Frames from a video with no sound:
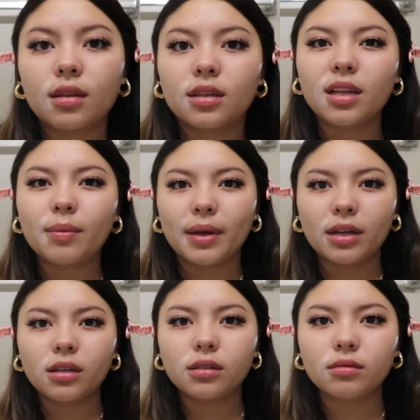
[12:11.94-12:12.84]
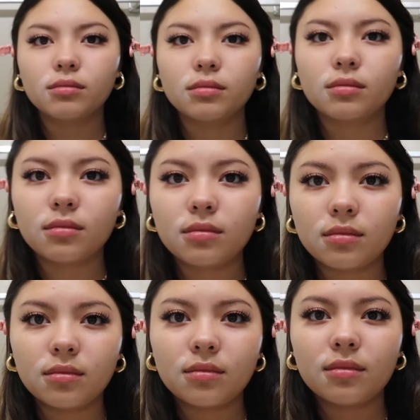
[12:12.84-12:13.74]
is that better
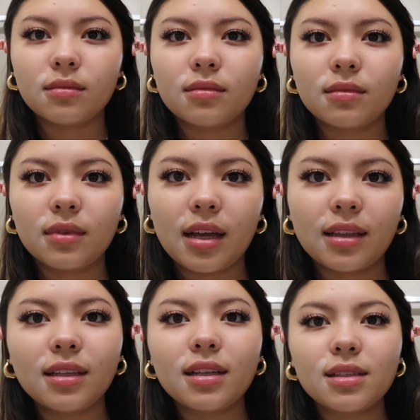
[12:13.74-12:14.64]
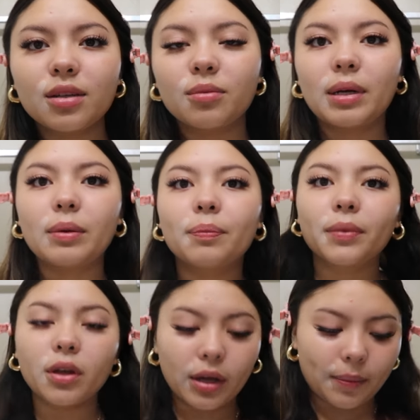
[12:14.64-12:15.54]
i think that's a little better
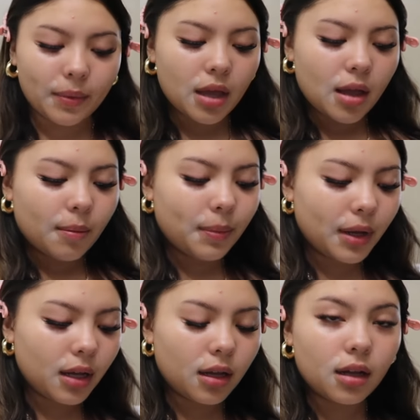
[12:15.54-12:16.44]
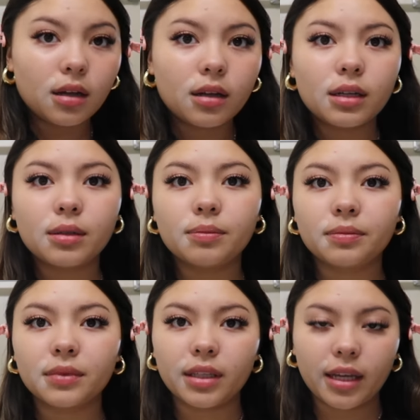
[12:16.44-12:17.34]
okay but
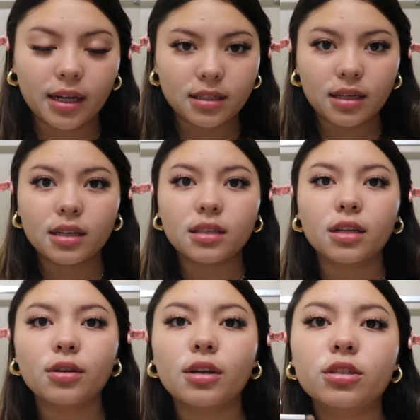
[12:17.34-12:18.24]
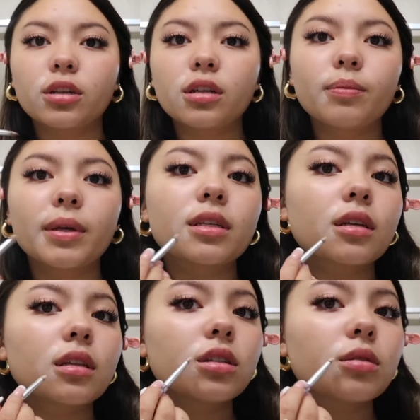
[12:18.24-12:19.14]
um yeah like i said you guys are gonna
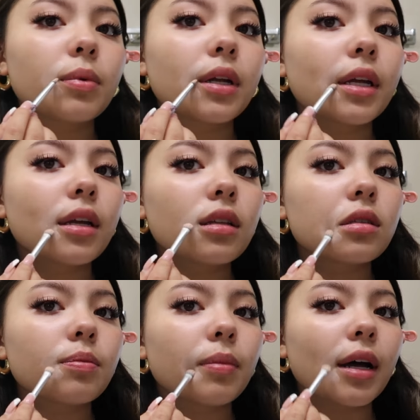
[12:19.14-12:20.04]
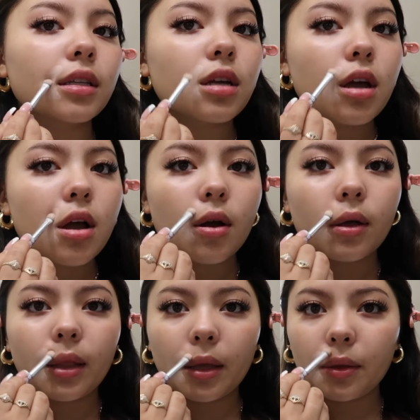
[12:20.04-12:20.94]
basically just put it in spots
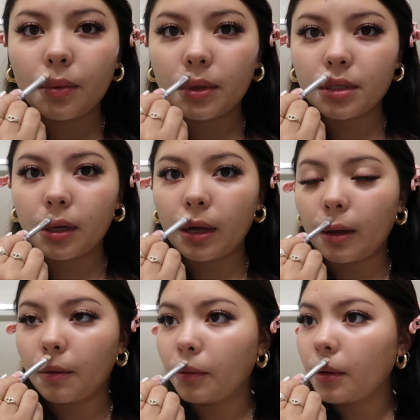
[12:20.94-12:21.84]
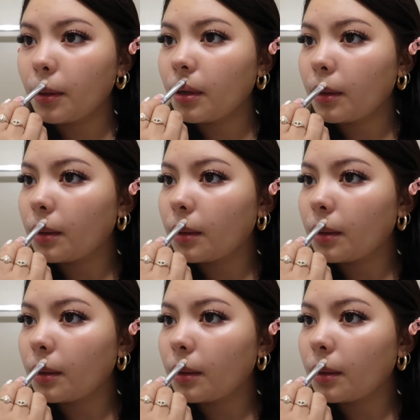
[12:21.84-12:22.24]
that you want to cover